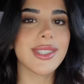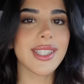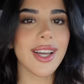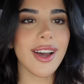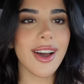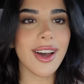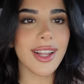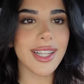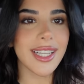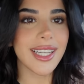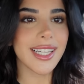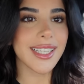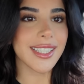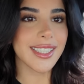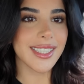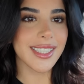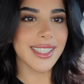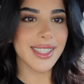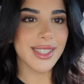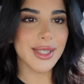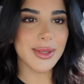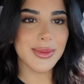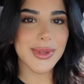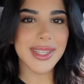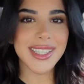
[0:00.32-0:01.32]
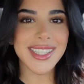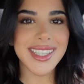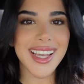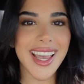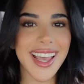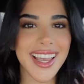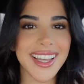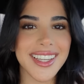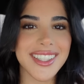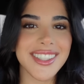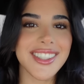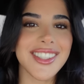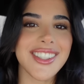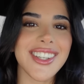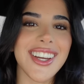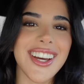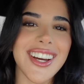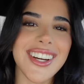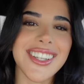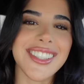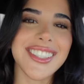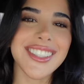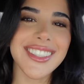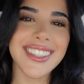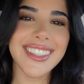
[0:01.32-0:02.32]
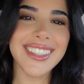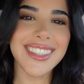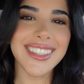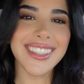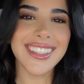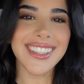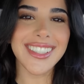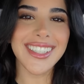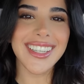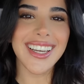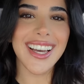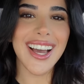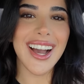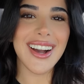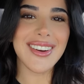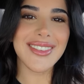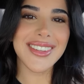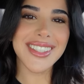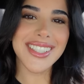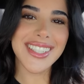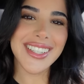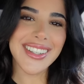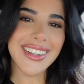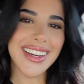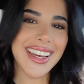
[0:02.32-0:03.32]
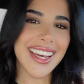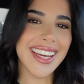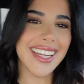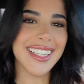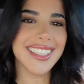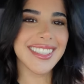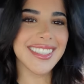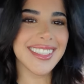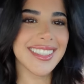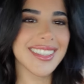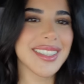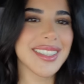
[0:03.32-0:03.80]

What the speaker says: darling, sweet angels. How are we doing?